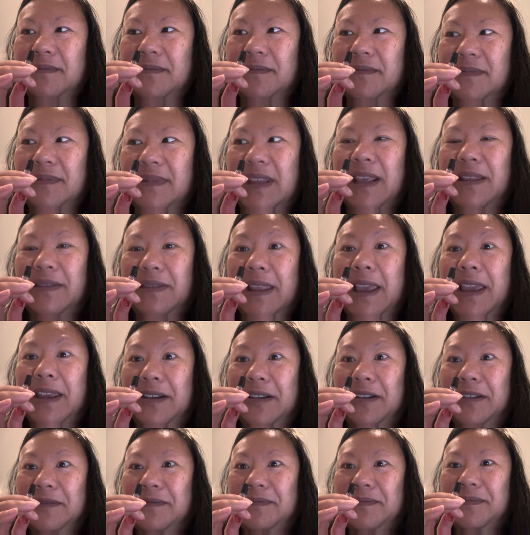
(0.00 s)

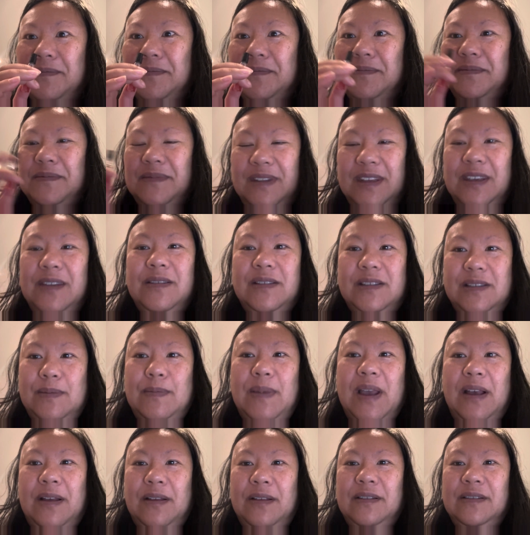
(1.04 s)
later you
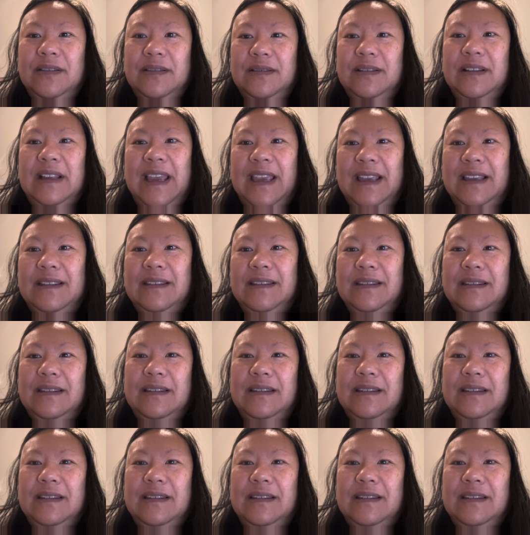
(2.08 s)
smell like